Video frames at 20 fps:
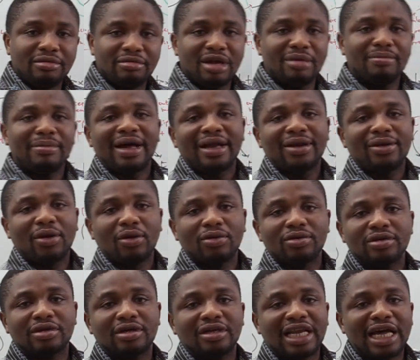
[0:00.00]
remember
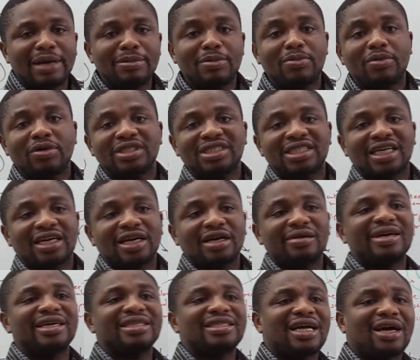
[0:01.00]
long,
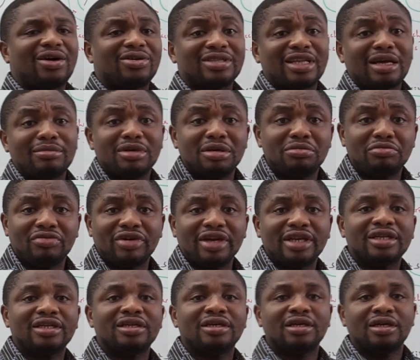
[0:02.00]
lipopolysaccharide, outer
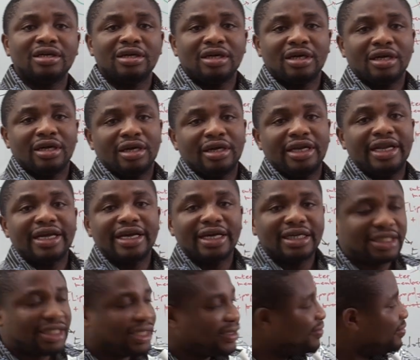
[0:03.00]
membrane,
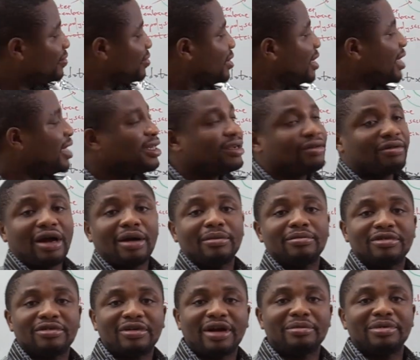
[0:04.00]
negative, and gram.